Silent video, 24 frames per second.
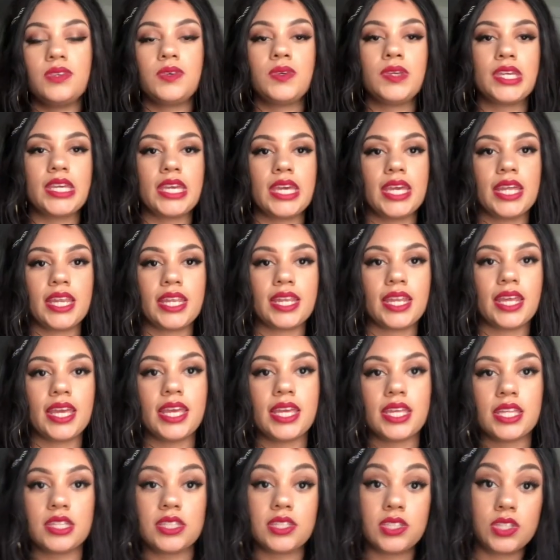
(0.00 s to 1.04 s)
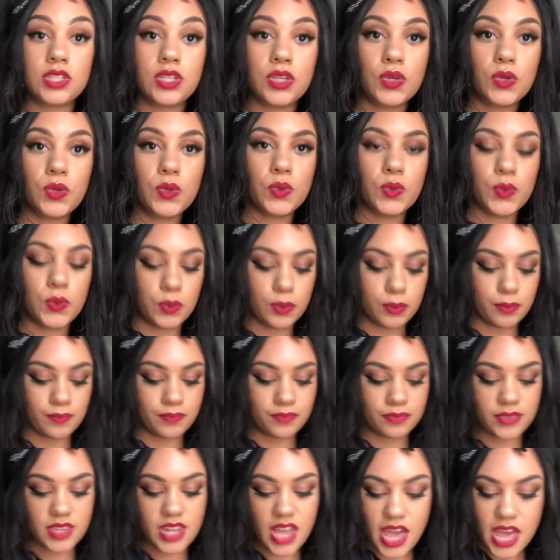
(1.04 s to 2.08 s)
to get into
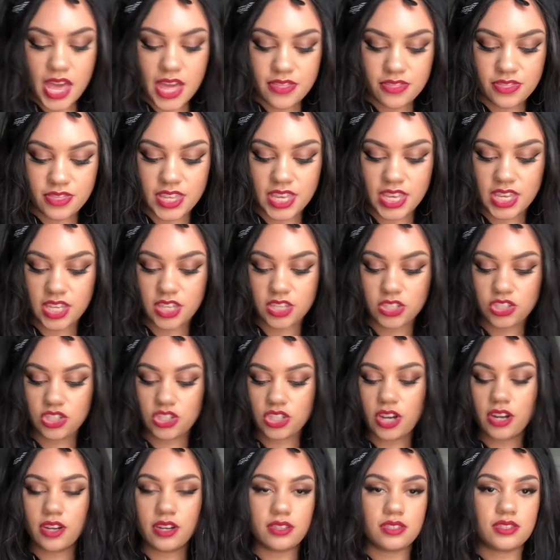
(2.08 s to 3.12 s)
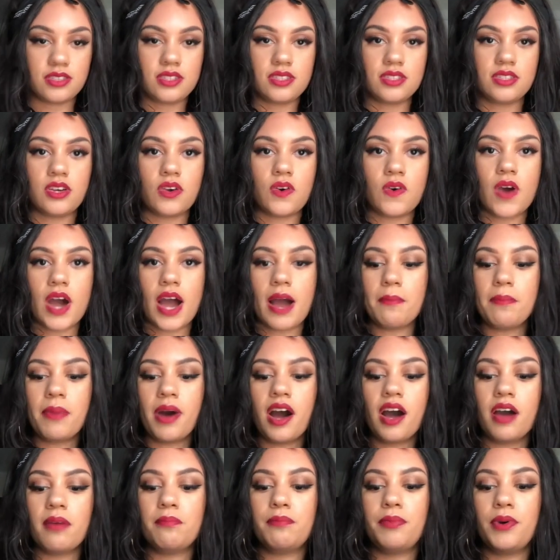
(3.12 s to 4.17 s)
the shirts. So I
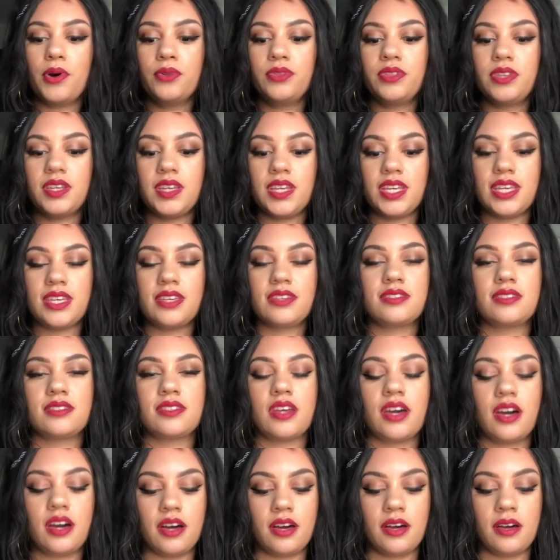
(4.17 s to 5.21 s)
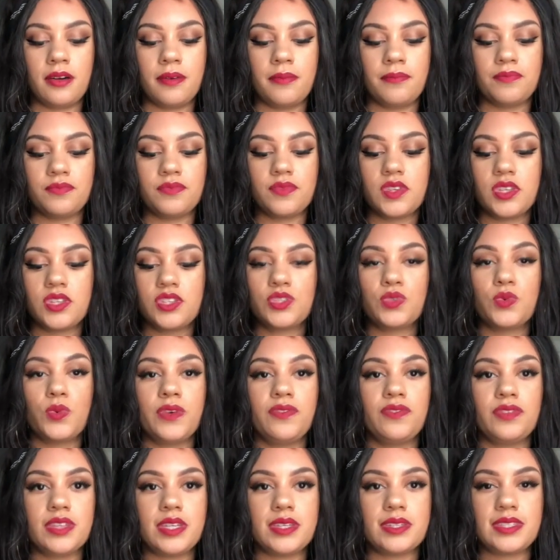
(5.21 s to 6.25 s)
bought both of these
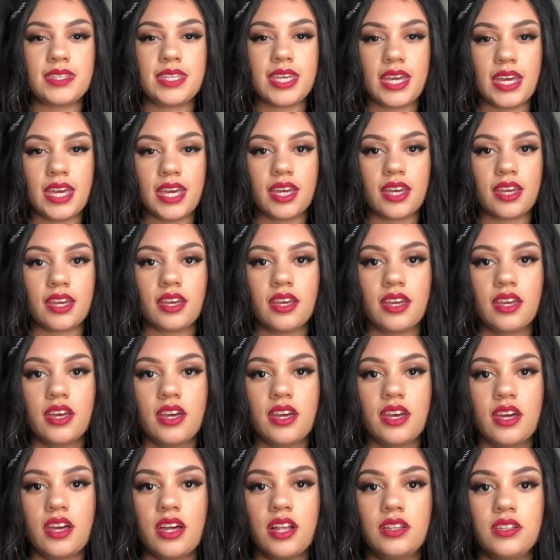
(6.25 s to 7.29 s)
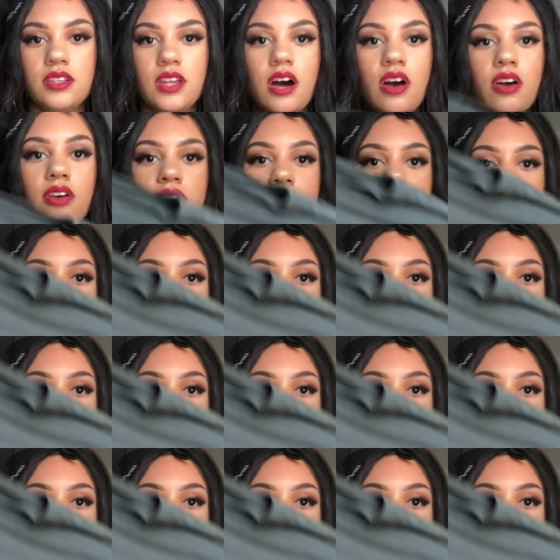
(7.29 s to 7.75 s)
Swiftly Tech long